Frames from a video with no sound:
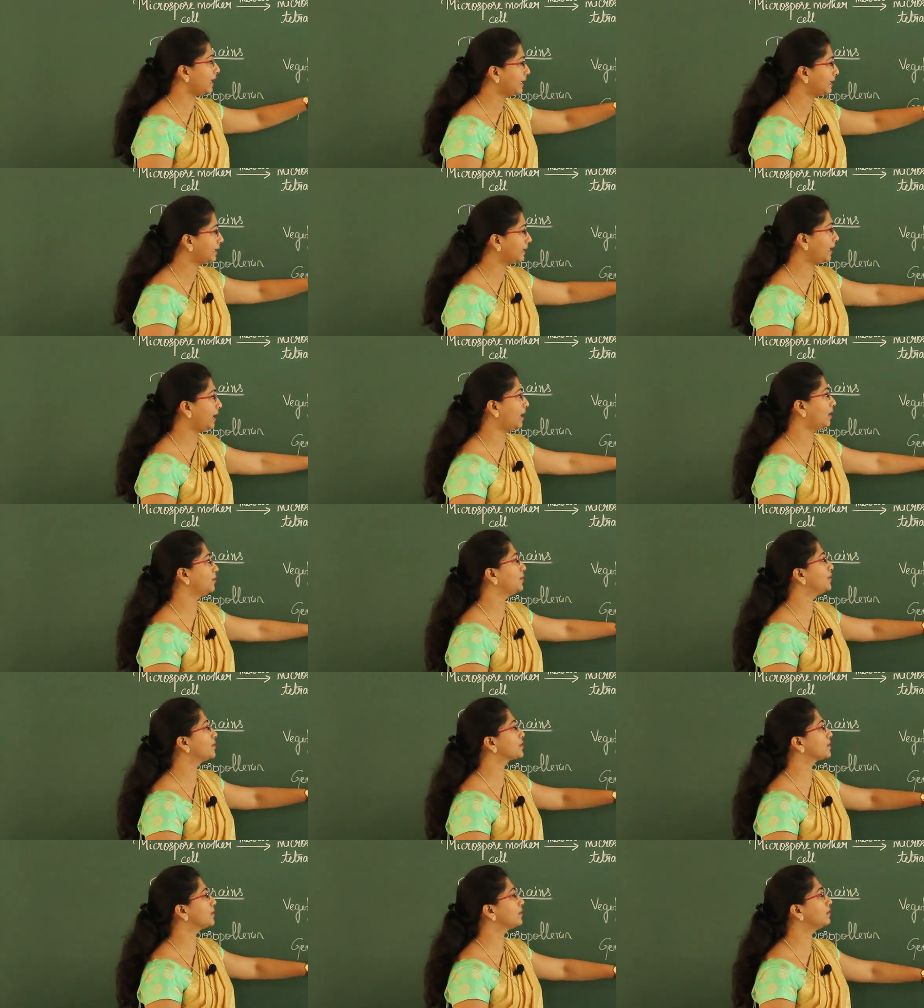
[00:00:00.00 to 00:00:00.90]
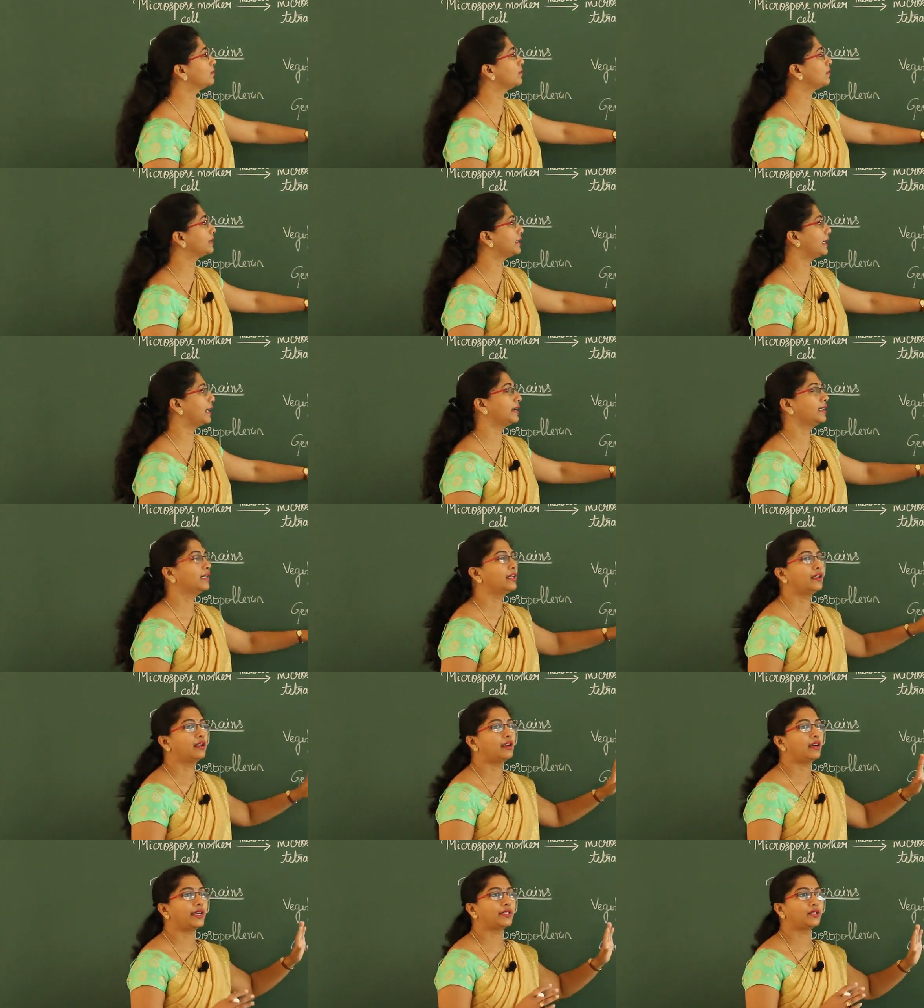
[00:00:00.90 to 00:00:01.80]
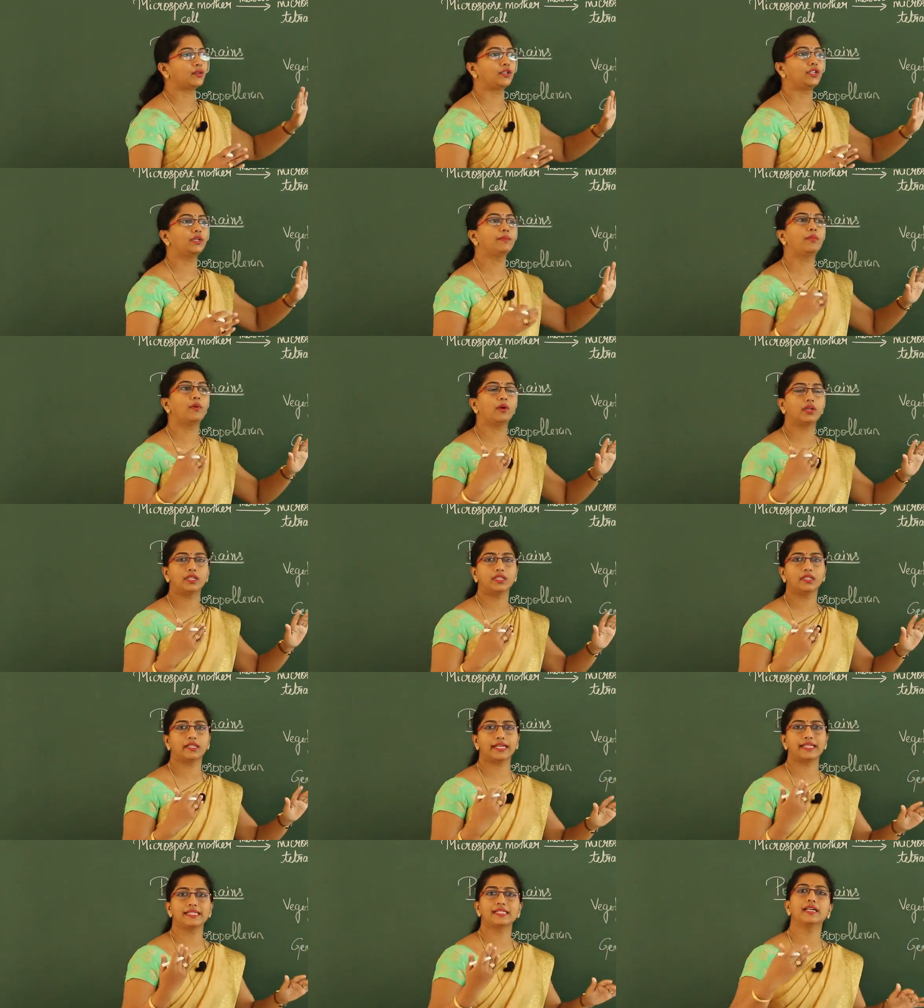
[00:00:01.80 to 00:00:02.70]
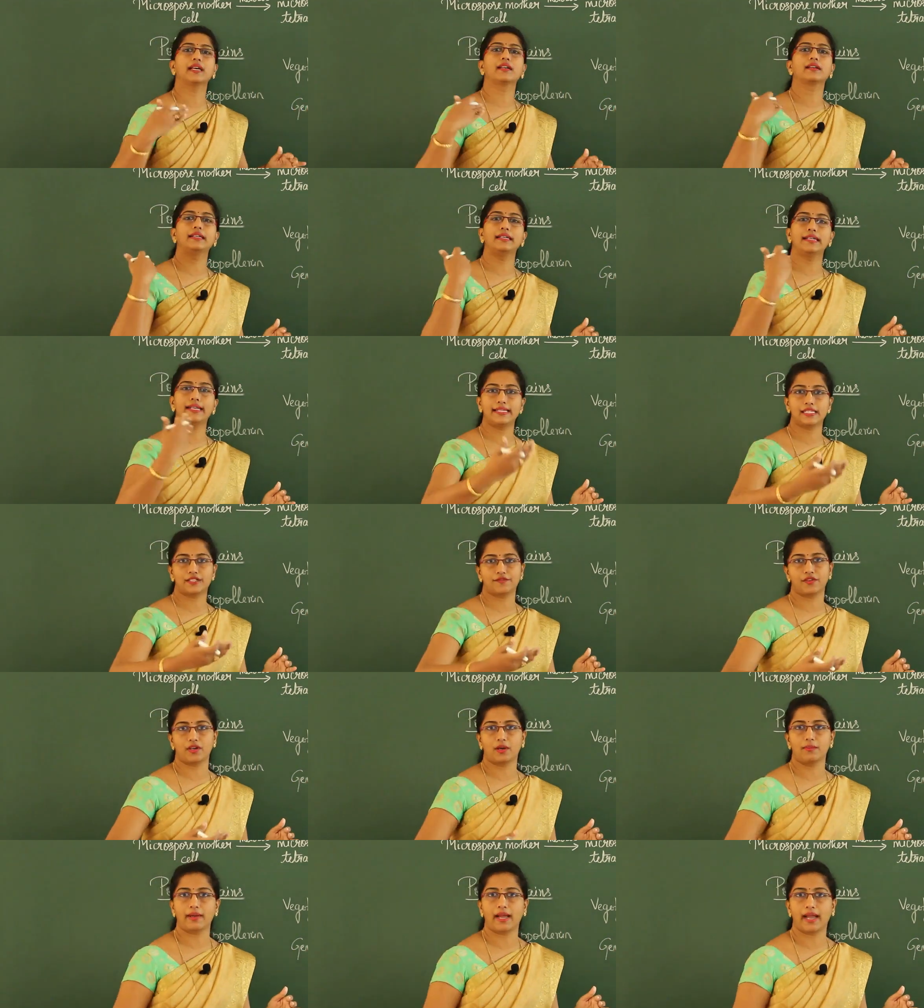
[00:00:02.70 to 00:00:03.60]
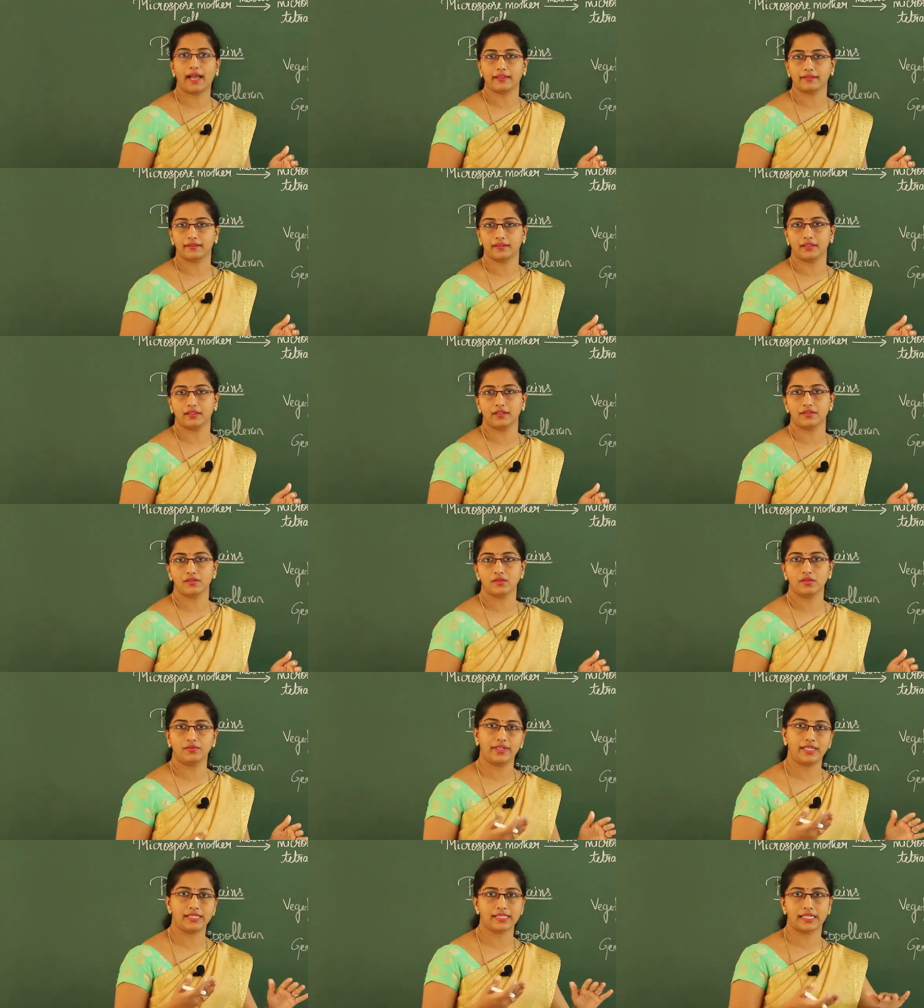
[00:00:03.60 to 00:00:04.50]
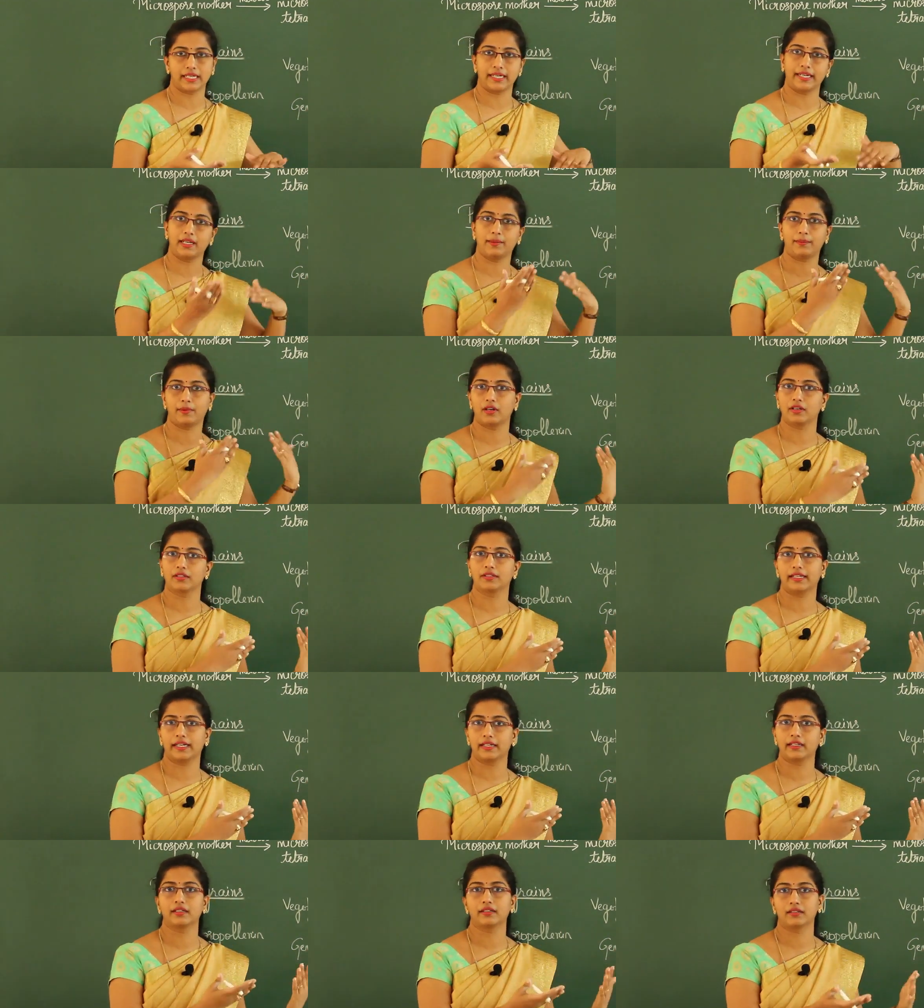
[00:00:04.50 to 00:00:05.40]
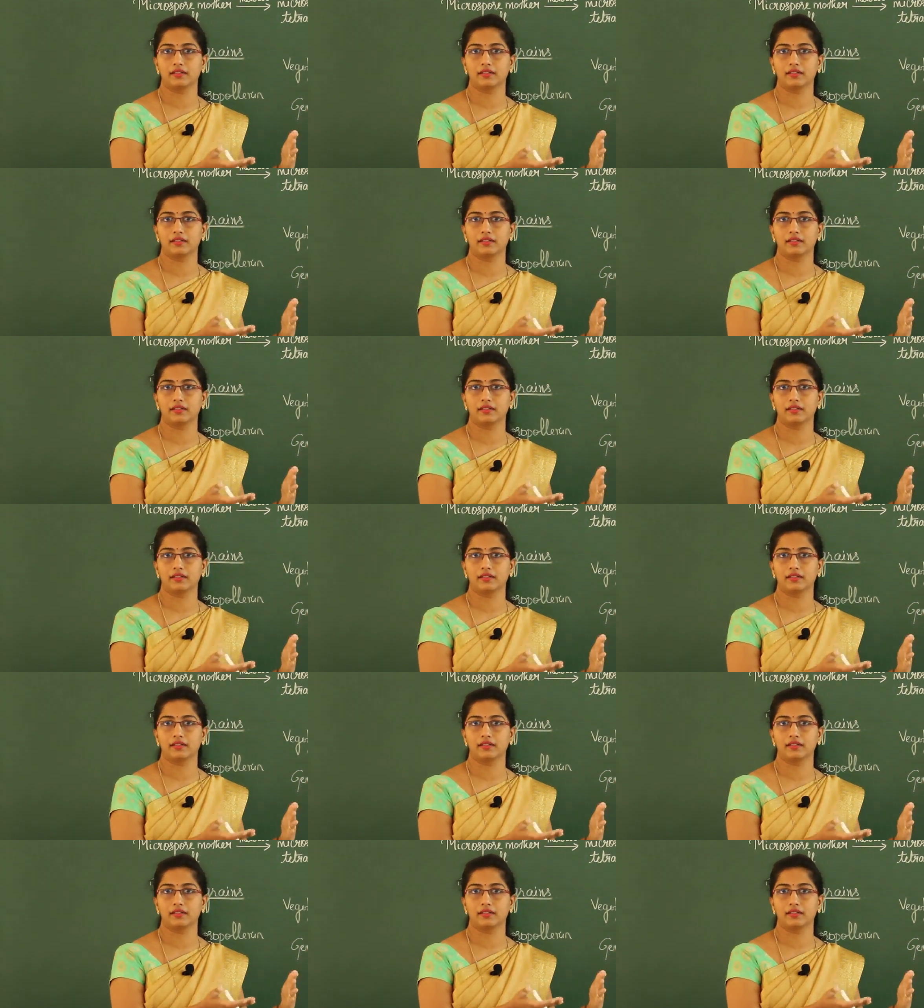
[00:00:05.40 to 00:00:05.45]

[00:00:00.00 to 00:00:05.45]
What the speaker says: Now you should know that I told you pollen grains are released from anther. So we studied about that